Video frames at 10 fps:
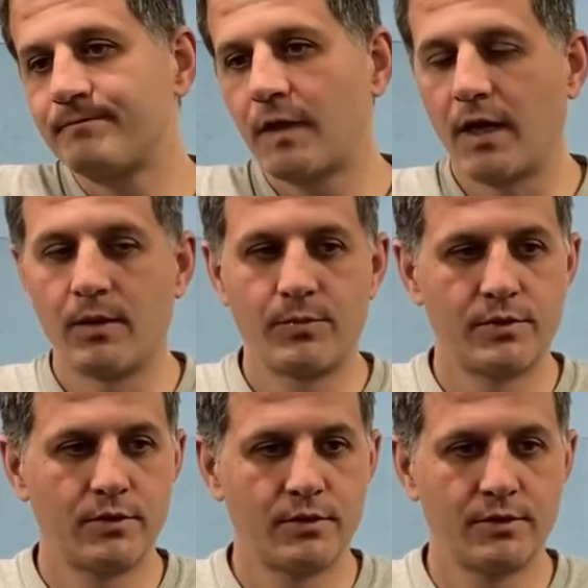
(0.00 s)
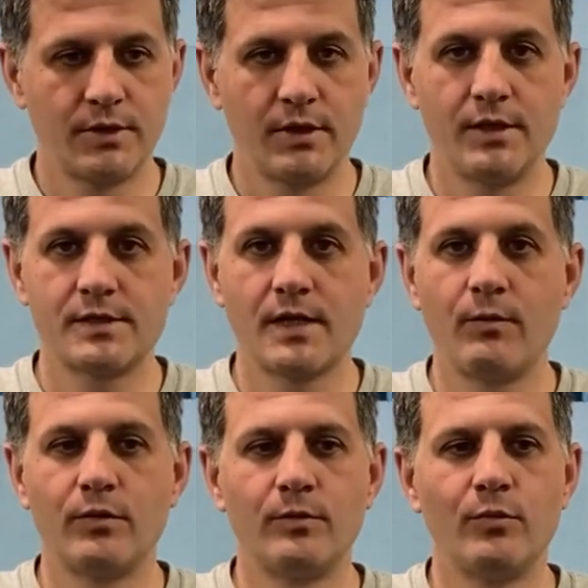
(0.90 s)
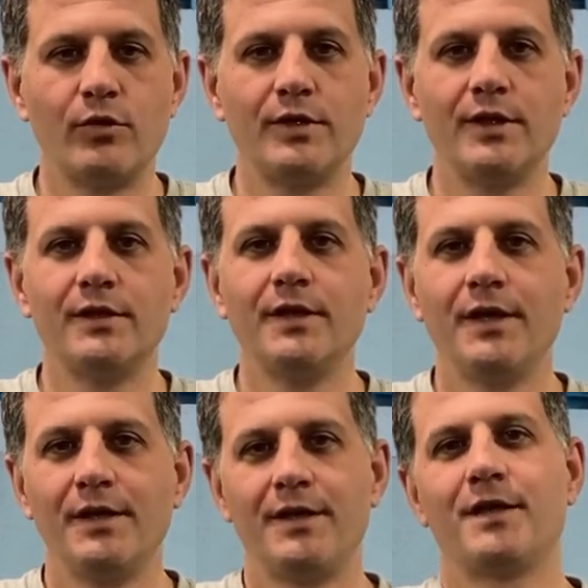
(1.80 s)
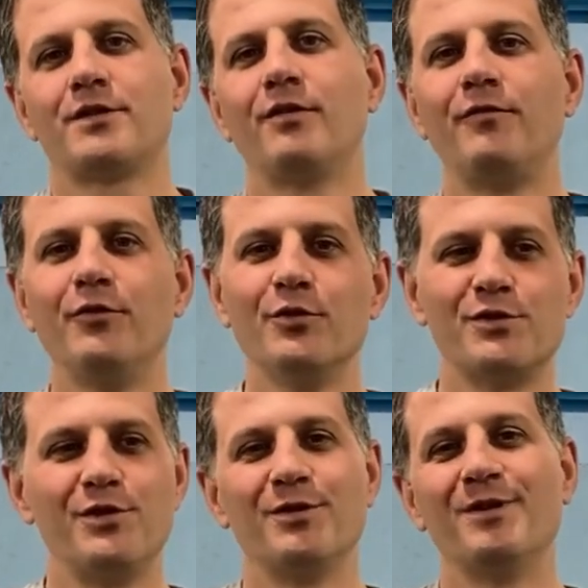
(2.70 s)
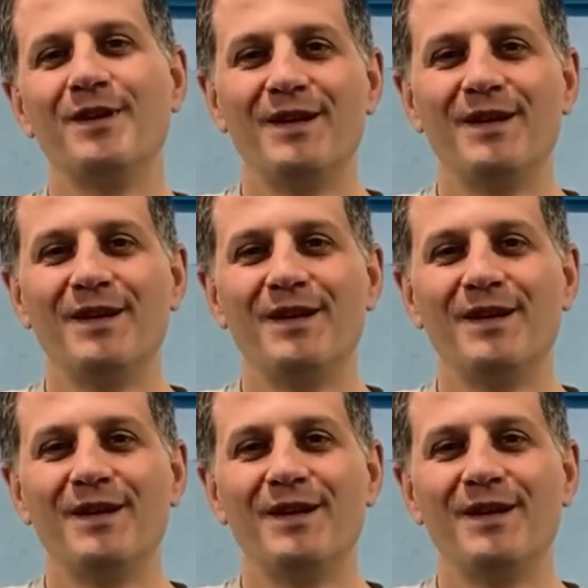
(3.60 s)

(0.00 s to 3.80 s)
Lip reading: helped at least someone more than it has confused you.